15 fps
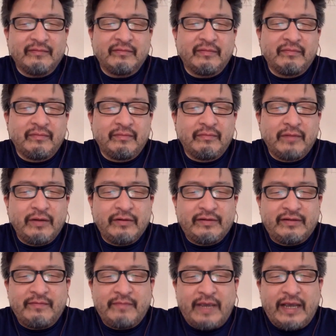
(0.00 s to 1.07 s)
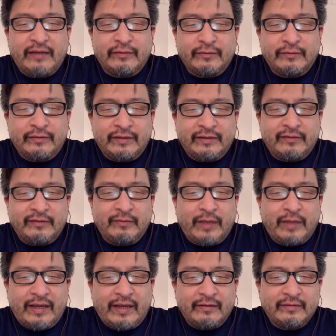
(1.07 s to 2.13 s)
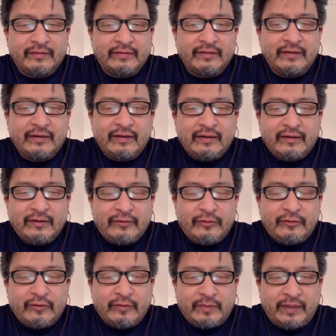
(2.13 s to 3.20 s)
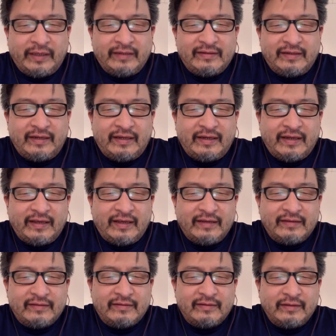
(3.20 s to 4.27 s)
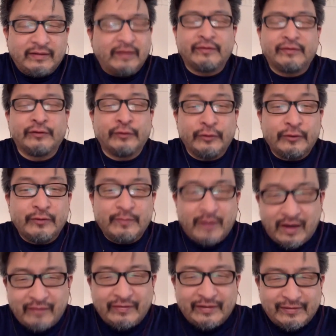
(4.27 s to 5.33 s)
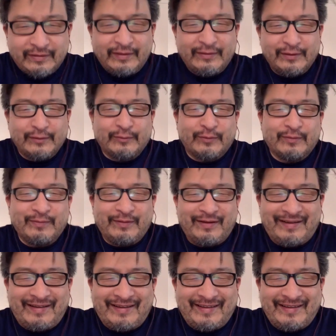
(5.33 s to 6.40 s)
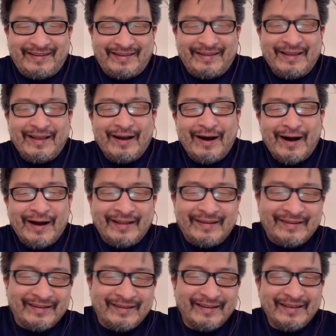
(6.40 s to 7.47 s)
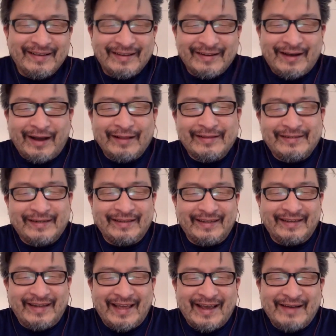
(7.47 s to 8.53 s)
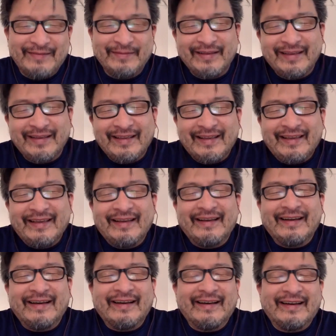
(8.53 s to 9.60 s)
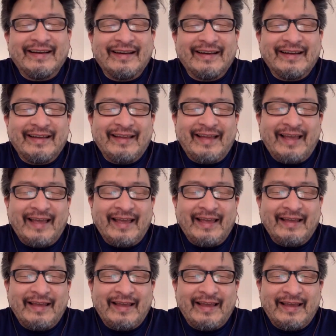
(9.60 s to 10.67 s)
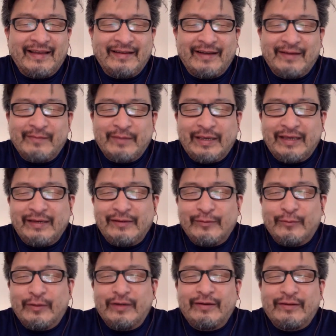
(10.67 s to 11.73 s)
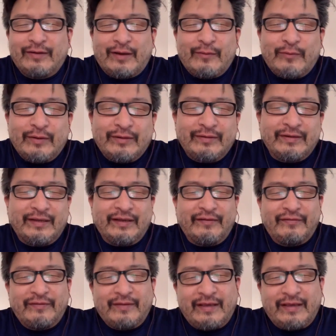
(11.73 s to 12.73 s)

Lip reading: most of the major digital players who are being seen as Zoom, obviously, since we're on it constantly now. And I'm beginning to wonder, though, I wonder if